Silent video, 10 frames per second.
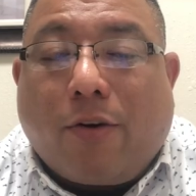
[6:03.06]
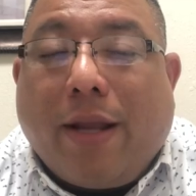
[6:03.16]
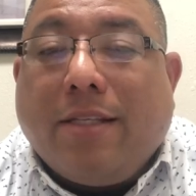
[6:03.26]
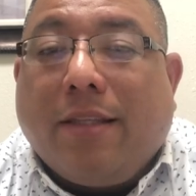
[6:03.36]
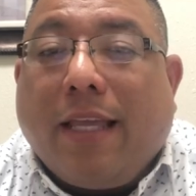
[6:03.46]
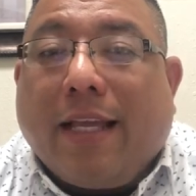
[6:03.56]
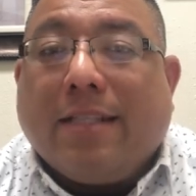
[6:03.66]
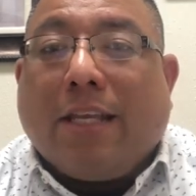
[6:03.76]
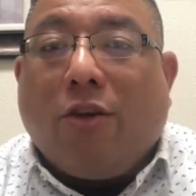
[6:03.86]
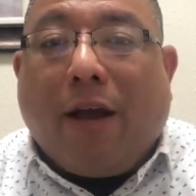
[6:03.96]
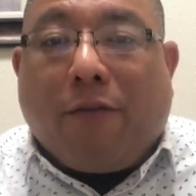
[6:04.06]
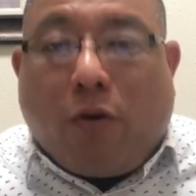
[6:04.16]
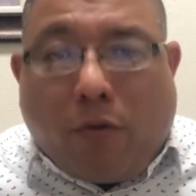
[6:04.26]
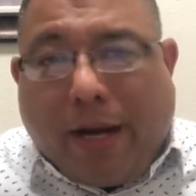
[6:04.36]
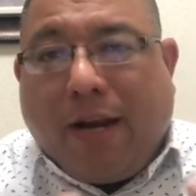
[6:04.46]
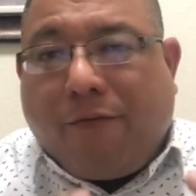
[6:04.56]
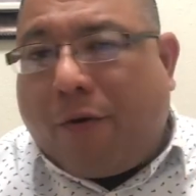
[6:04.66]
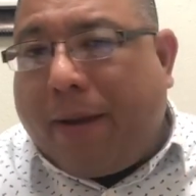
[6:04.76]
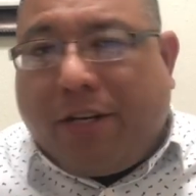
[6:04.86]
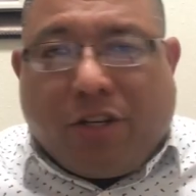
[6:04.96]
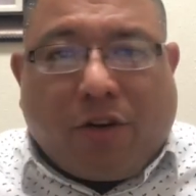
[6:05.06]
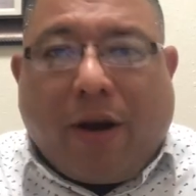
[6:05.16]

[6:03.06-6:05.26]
crazy thing is that you have great information,